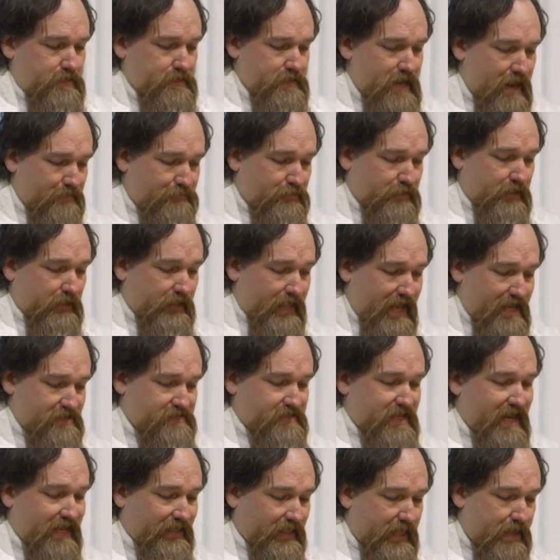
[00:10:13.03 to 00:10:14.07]

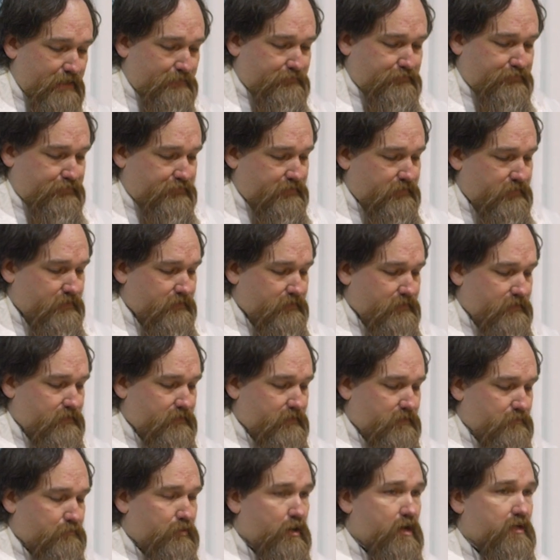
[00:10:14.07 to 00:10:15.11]
Nevertheless, I live,
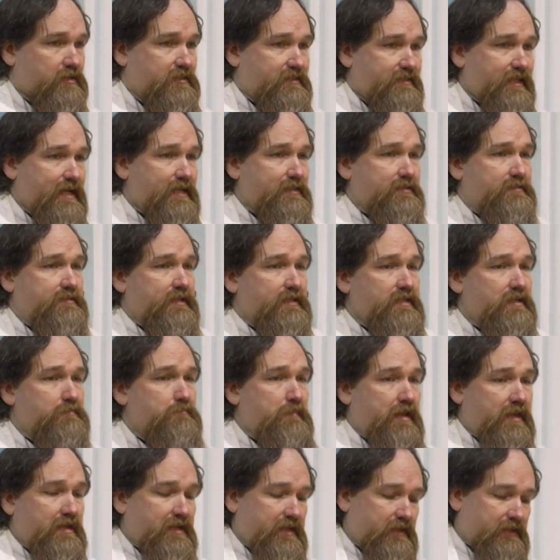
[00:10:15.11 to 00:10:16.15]
Paul says, and
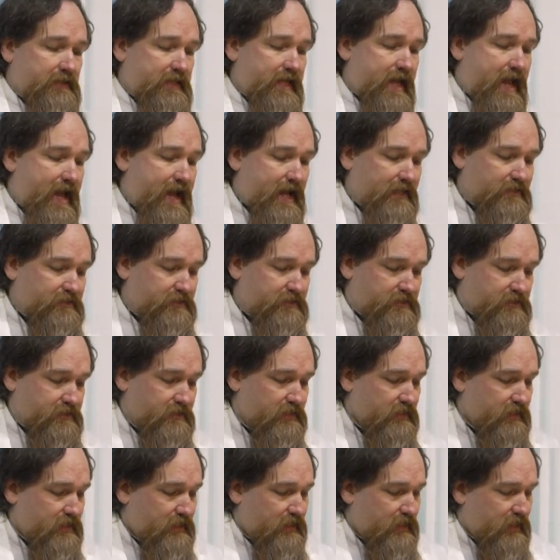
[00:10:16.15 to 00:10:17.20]
immediately adds,
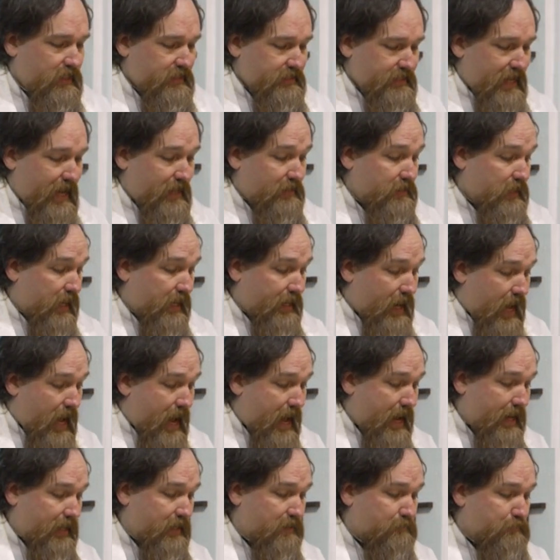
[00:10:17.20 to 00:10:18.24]
Yet not
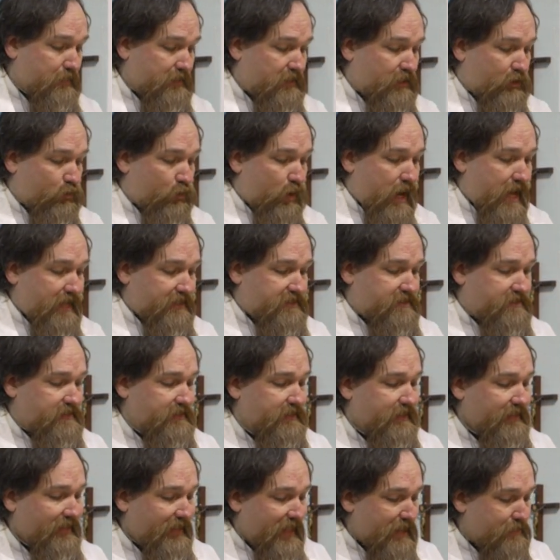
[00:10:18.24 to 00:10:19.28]
I, but Christ
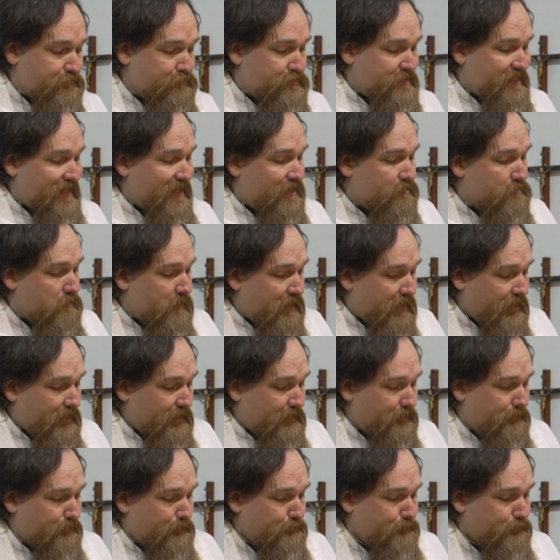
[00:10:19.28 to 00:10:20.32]
lives in
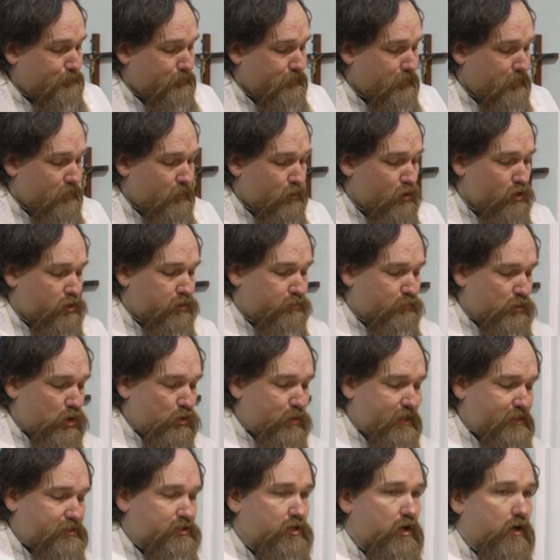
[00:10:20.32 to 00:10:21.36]
me. Through
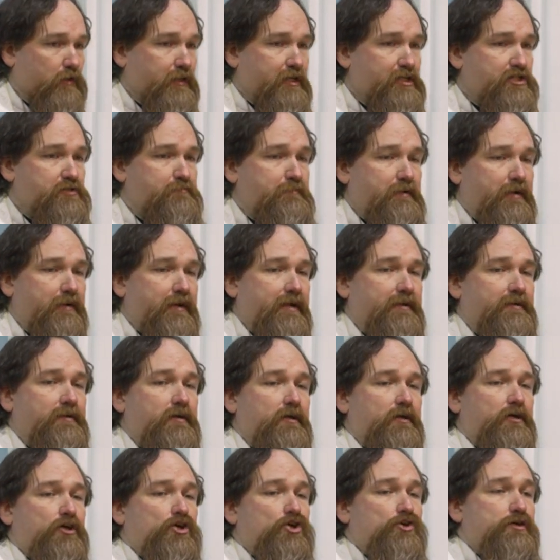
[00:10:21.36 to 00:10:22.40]
his Holy Spirit,
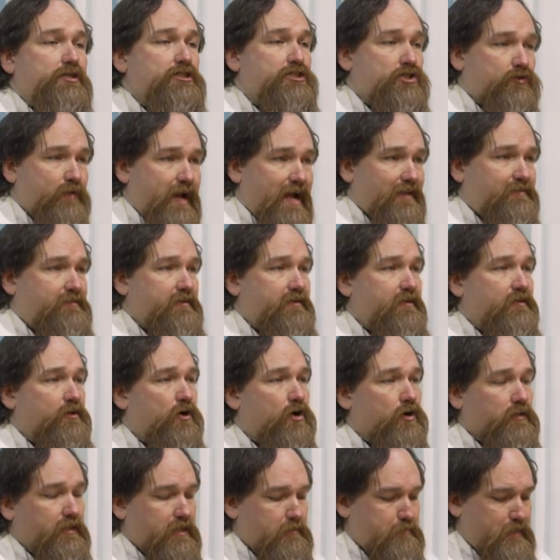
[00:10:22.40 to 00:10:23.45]
who is granted in
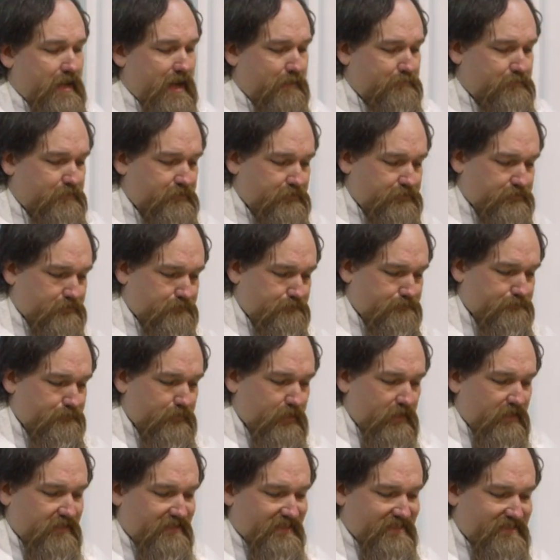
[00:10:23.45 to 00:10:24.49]
holy baptism,
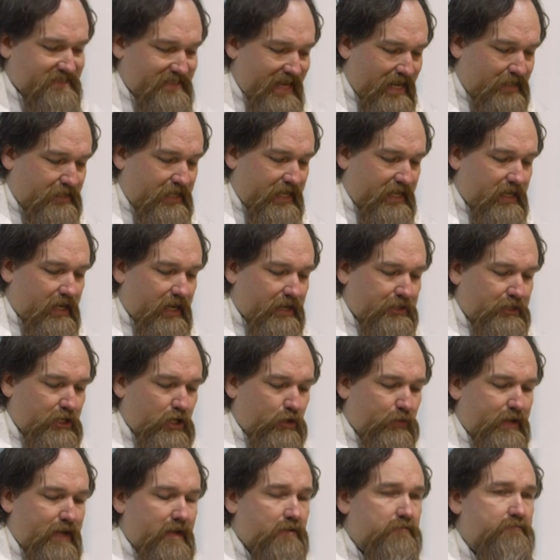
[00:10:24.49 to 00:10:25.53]
descending on
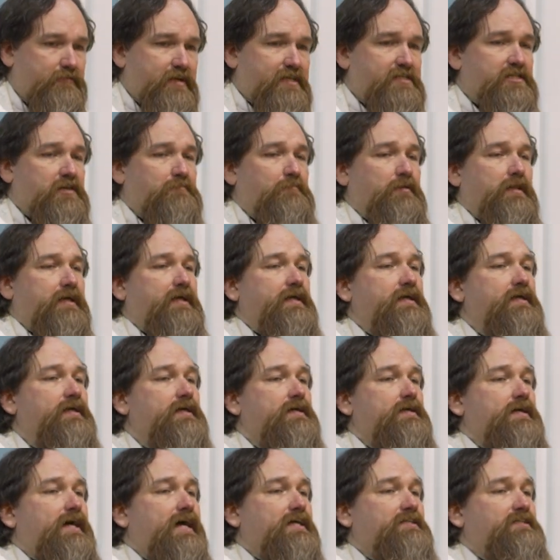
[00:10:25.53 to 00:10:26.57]
you invisibly
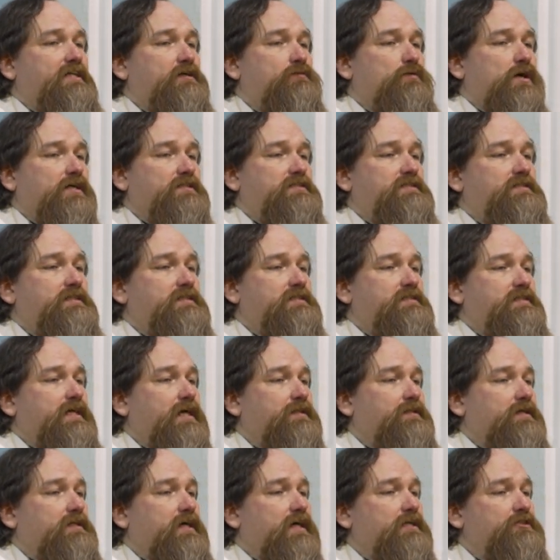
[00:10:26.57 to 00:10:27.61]
as he once
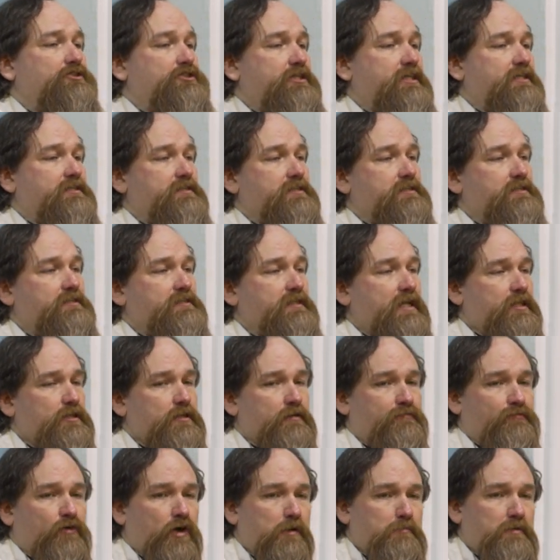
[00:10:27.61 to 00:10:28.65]
descended on Jesus in
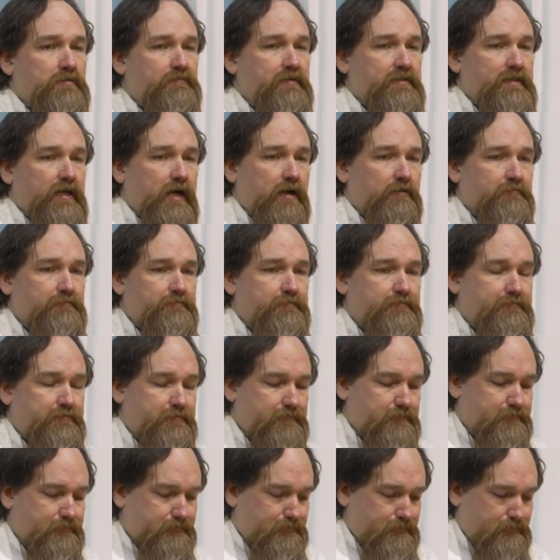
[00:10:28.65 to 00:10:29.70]
the form of a dove.